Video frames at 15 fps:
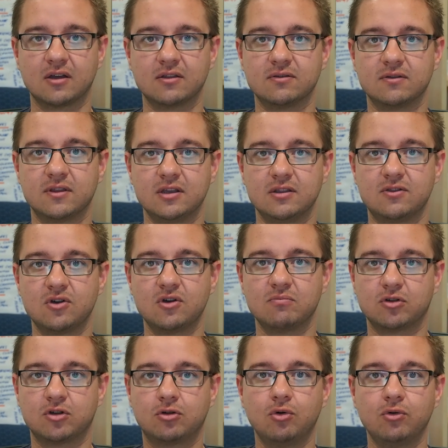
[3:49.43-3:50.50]
the
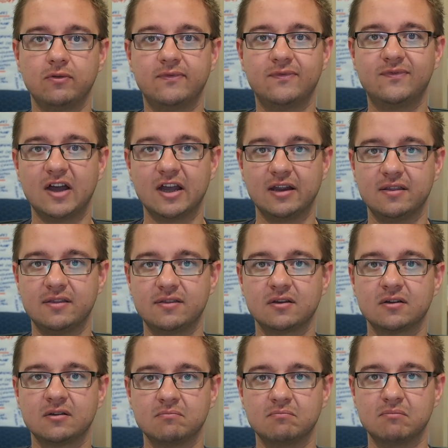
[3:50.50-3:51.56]
term good faith
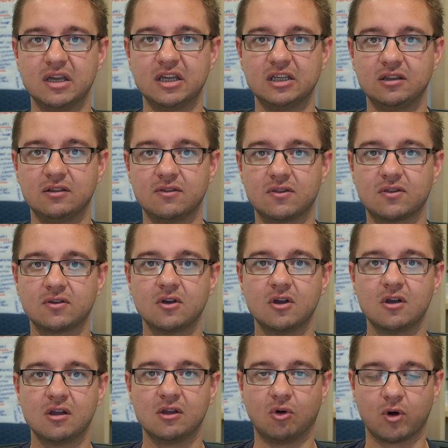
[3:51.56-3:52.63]
means,
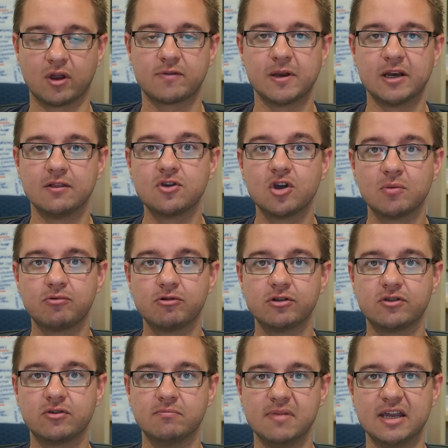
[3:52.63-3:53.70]
or has been interpreted
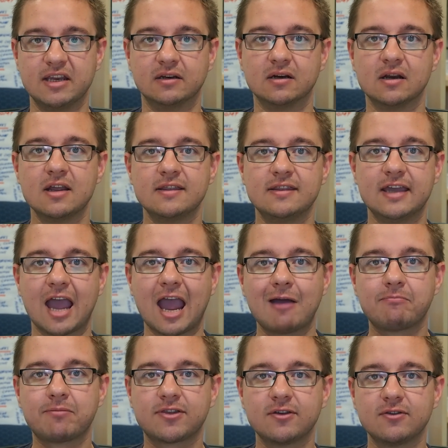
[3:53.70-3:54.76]
to mean, the
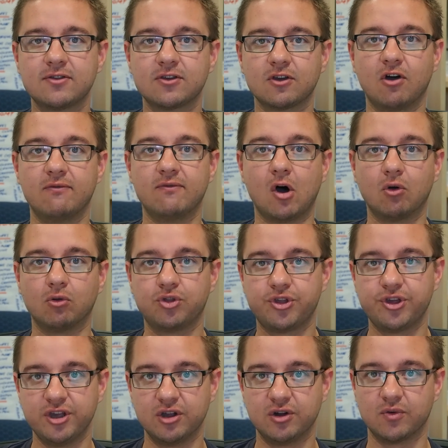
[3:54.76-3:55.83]
absence of
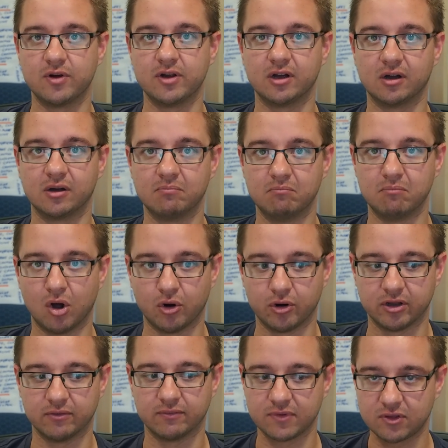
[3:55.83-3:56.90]
ulterior
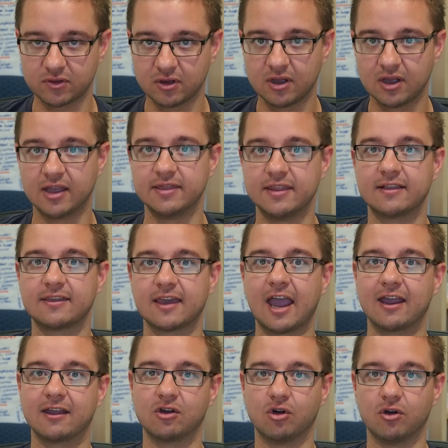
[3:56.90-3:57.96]
motives. And that's
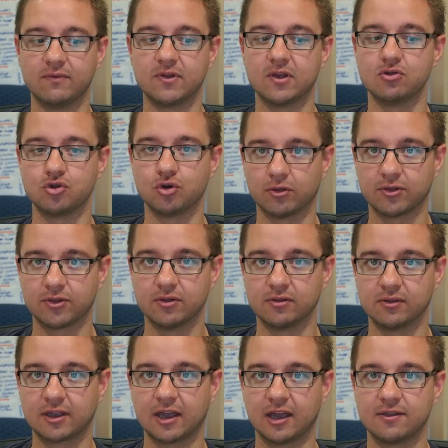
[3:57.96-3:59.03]
Angoves and Johnson,
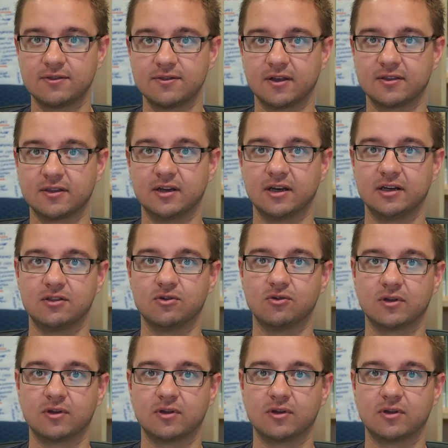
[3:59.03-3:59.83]
the 1982